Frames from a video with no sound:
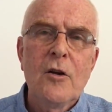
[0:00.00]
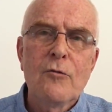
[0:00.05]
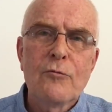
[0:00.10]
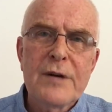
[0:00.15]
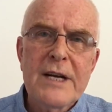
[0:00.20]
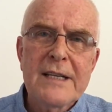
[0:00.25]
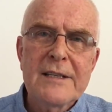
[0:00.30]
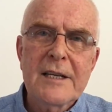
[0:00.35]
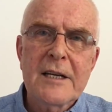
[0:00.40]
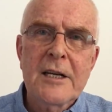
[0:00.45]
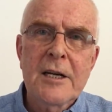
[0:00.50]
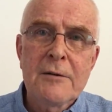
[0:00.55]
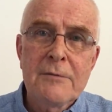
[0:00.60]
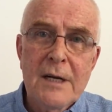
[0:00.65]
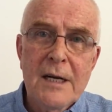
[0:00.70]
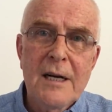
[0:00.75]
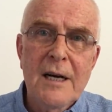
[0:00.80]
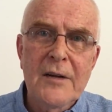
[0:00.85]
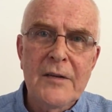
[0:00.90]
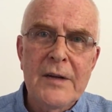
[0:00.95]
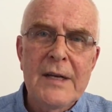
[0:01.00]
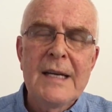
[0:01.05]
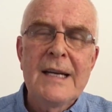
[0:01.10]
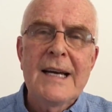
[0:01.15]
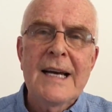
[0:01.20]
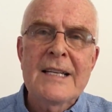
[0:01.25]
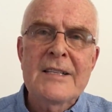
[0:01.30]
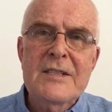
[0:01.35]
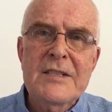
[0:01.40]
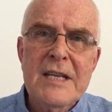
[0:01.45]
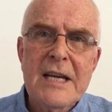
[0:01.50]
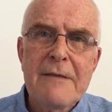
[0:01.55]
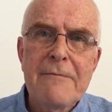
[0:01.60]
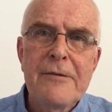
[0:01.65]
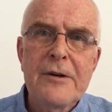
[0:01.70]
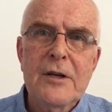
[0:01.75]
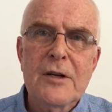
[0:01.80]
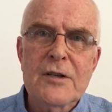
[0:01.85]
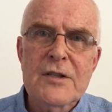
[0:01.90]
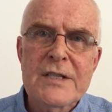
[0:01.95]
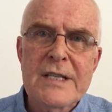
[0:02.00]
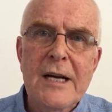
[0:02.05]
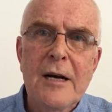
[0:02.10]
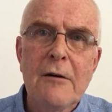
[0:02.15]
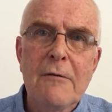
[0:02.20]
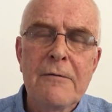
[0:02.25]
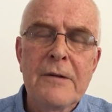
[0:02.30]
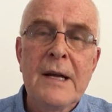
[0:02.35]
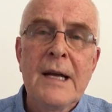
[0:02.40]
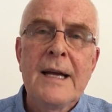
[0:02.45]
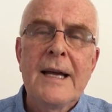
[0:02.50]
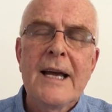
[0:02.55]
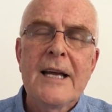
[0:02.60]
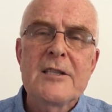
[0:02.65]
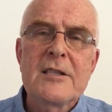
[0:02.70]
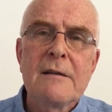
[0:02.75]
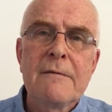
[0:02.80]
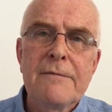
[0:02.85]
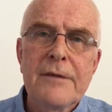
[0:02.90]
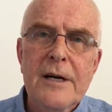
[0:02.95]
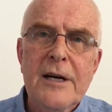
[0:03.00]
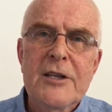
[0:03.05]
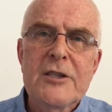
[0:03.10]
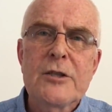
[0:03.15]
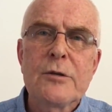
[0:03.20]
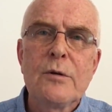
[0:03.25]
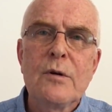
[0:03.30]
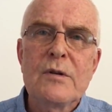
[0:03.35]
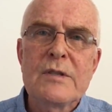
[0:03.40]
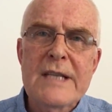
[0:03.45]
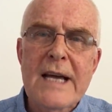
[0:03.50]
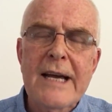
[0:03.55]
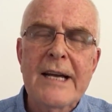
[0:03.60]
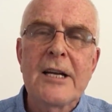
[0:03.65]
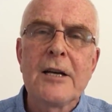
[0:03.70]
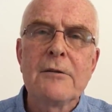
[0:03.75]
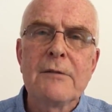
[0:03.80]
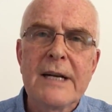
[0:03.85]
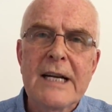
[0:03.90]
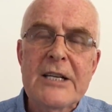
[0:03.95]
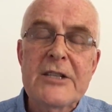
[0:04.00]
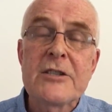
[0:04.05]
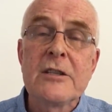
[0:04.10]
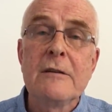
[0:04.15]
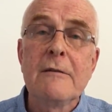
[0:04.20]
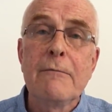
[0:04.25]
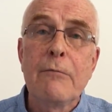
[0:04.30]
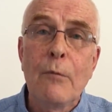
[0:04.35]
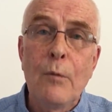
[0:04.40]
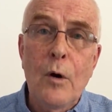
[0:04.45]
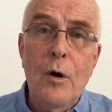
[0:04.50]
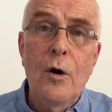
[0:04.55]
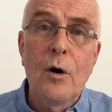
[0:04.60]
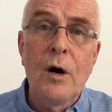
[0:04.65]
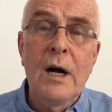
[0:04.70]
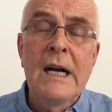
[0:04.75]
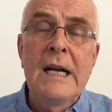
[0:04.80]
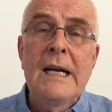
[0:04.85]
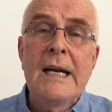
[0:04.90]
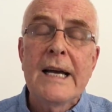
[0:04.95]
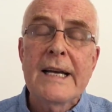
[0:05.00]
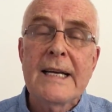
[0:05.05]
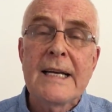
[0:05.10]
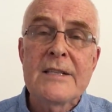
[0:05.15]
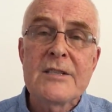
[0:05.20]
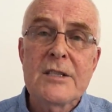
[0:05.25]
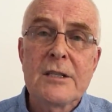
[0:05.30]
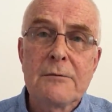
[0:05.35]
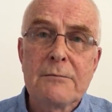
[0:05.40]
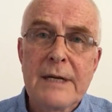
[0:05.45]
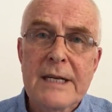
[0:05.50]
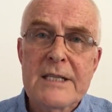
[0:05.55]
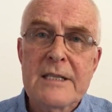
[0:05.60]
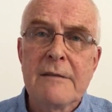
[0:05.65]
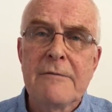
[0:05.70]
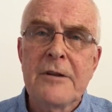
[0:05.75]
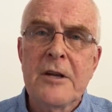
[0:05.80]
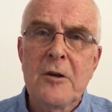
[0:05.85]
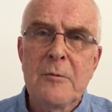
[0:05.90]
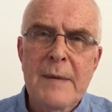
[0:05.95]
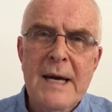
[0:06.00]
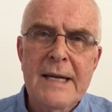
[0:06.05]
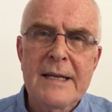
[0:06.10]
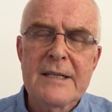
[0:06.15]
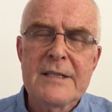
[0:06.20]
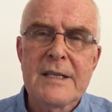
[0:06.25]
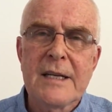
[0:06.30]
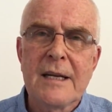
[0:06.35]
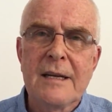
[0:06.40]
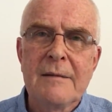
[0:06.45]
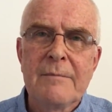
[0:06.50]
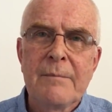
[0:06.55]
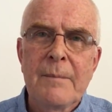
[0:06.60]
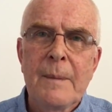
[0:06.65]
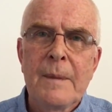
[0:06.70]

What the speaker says: Read the Quran and see for yourself. It's a virtual declaration of war against the rest of humanity.